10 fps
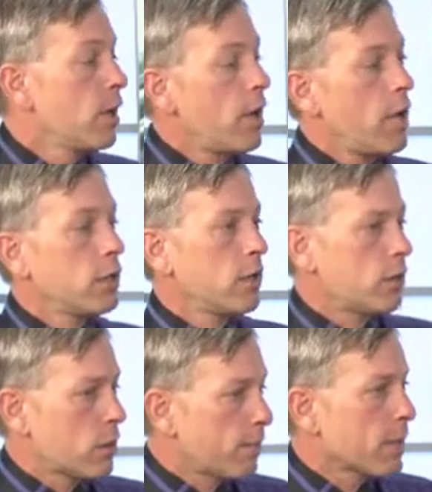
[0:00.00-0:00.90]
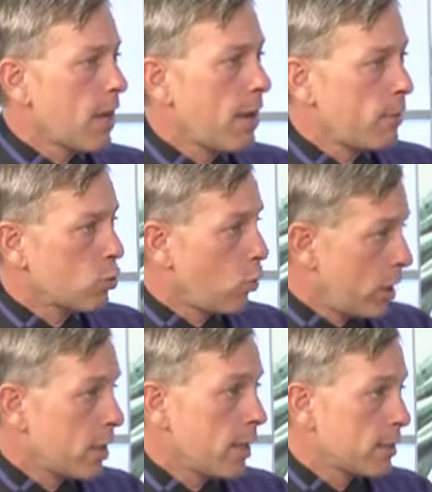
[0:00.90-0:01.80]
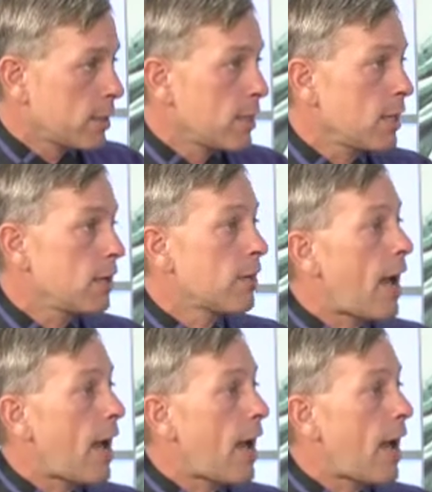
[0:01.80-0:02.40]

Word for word: And sometime in 2019,